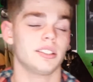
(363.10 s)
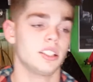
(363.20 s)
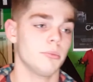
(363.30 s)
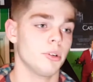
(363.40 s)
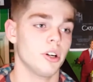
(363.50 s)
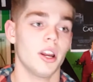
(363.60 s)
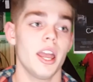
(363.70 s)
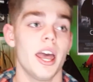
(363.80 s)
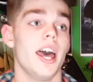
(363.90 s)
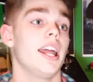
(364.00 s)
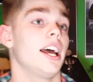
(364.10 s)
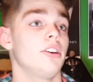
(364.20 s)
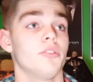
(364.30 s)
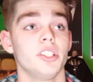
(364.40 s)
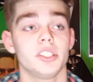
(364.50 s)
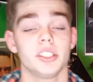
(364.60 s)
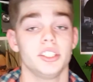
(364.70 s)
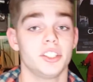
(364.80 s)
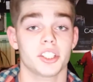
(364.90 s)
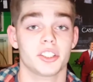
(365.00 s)
December, and I
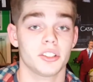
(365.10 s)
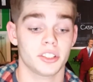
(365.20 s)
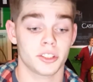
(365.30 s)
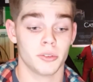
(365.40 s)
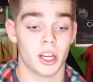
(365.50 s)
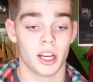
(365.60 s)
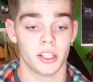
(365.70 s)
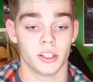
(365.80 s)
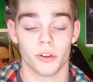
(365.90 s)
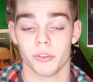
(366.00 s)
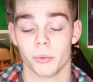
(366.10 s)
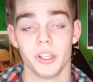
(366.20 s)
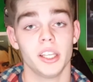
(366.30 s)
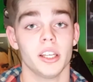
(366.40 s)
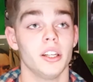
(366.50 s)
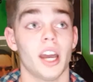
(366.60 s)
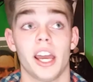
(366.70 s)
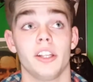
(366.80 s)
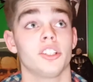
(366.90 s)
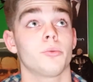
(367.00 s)
recently just, over the weekend,
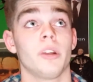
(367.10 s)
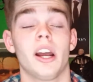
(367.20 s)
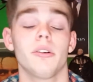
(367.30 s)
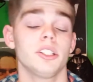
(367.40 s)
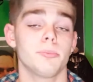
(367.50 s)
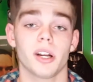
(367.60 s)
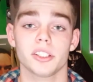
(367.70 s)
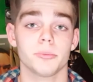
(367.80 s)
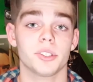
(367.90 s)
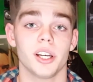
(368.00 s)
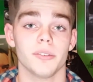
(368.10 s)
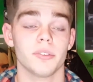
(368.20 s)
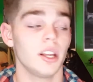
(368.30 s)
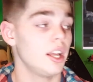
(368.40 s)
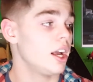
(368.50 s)
I just went out and just bought some stuff.